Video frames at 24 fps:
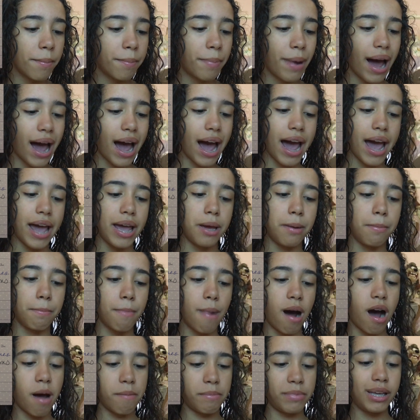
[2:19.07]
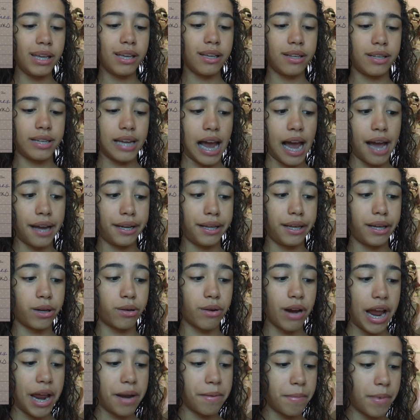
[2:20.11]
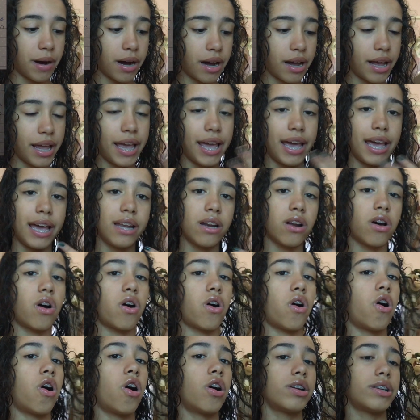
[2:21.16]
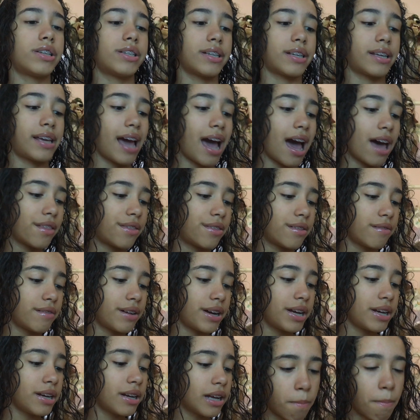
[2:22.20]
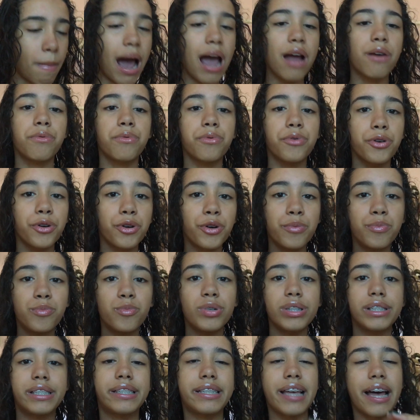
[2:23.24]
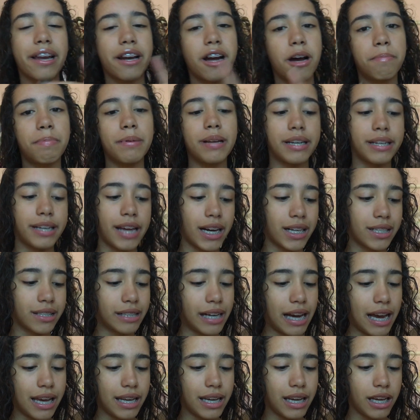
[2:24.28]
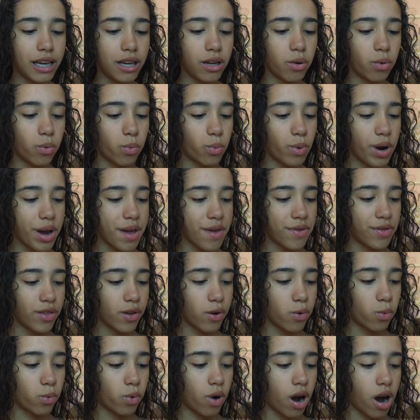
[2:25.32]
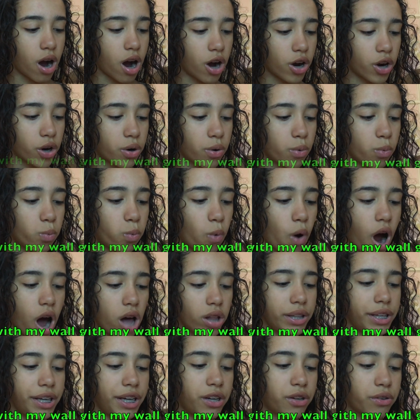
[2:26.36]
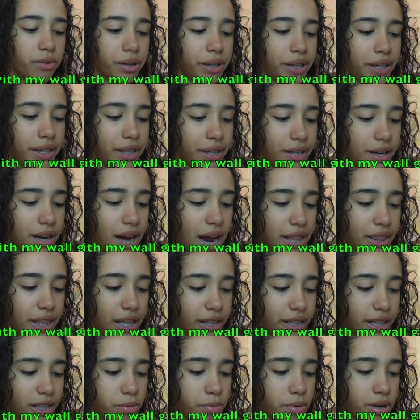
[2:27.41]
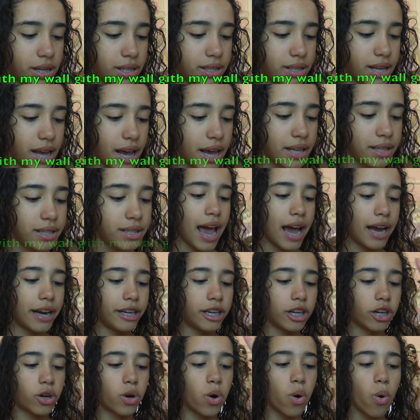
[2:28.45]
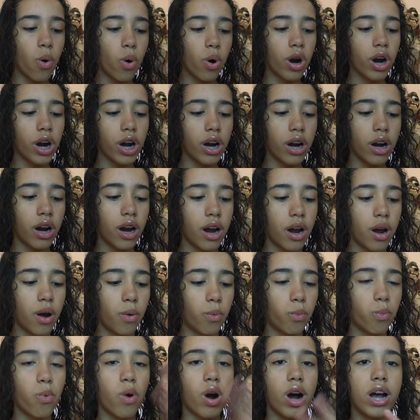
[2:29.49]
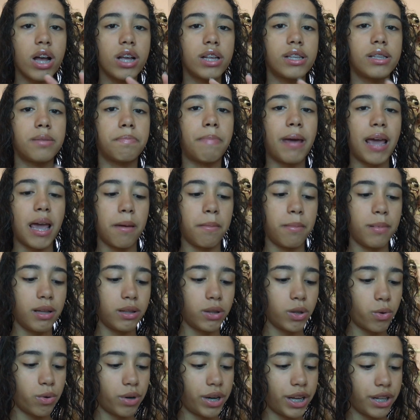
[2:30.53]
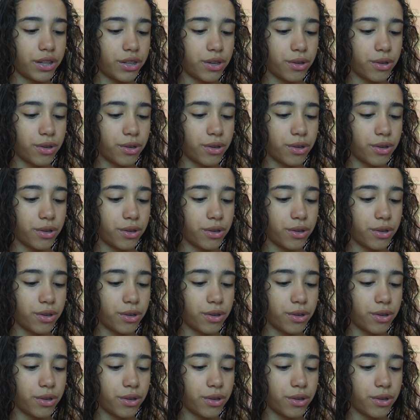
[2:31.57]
by mommy, daddy, grandma, and Aunt Catherine. My room was set up and decorated with Wally Green, I think that's what it said. And decor was baby Looney